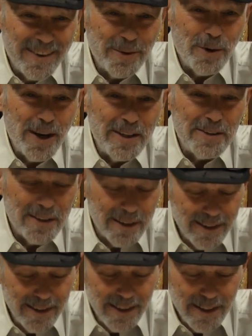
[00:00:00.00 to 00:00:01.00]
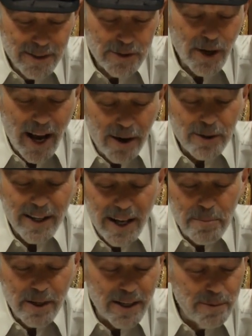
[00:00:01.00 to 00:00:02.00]
Right. So how did
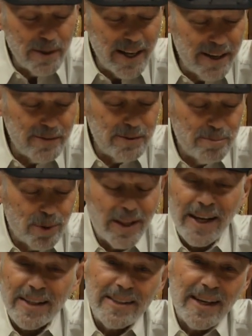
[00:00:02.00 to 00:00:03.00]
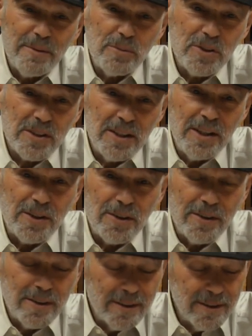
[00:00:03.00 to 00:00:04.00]
I become an avid black diamond skier?
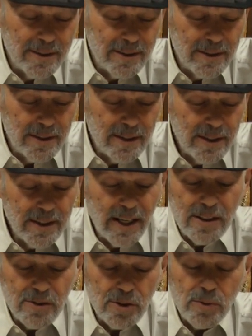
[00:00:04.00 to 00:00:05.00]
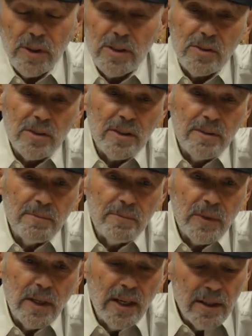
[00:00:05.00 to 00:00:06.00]
The answer is
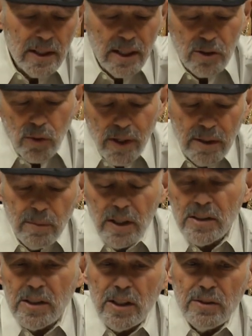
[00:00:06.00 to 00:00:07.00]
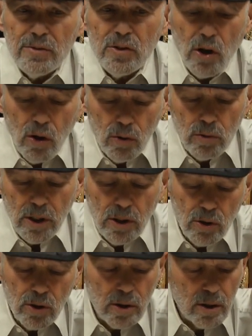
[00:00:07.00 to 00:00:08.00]
that I trained myself to only
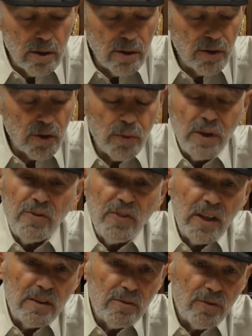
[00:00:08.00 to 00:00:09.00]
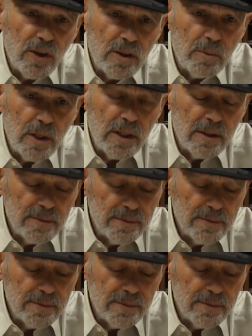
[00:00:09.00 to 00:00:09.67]
look three feet in front of me.